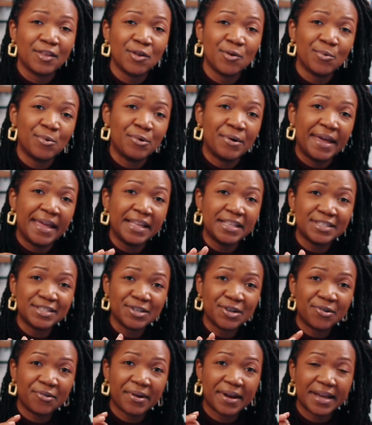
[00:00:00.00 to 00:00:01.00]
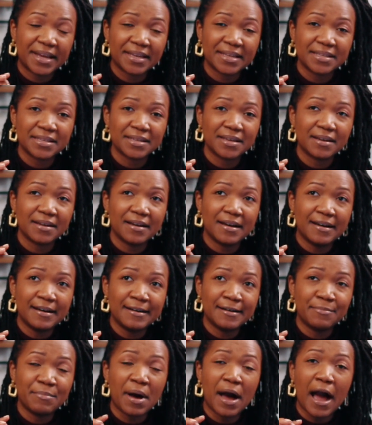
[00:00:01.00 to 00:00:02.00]
You will integrate
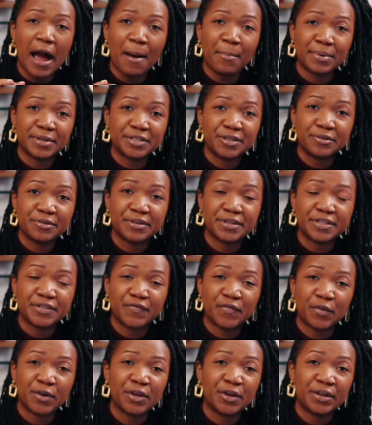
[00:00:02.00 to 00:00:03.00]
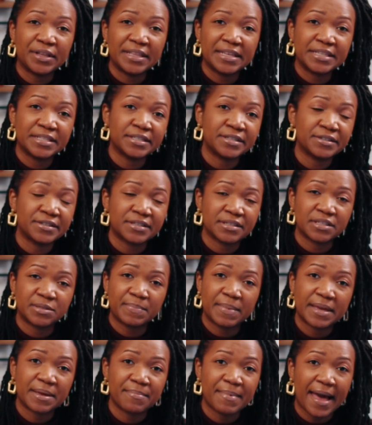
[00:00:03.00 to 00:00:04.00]
opportunities for your listener to
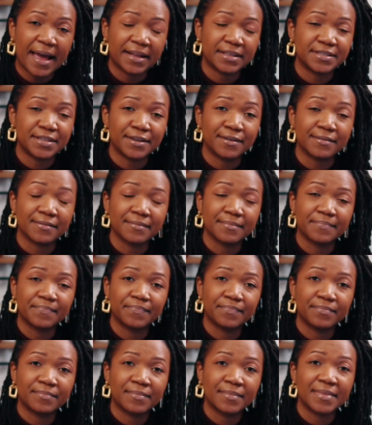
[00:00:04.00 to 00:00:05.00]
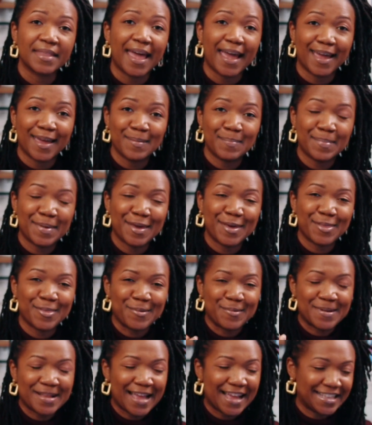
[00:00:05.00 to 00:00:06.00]
speak back to you. That can be
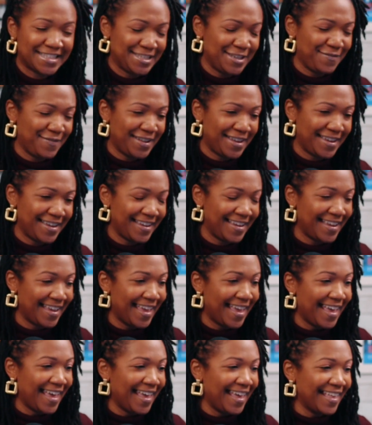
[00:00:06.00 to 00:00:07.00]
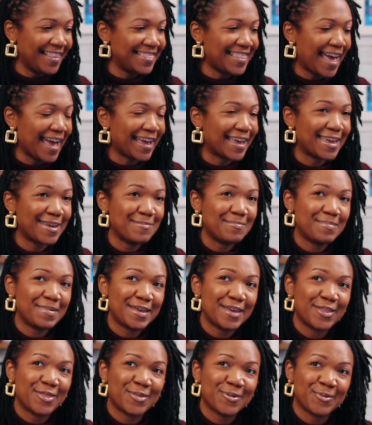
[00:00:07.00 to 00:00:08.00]
through an activity, that can
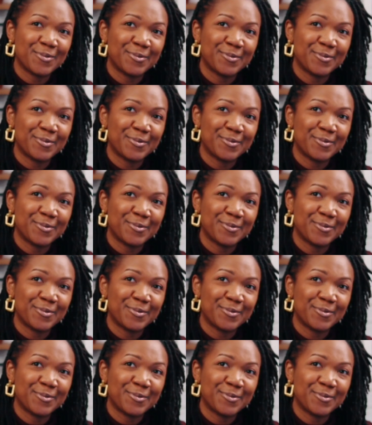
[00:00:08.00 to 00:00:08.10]
be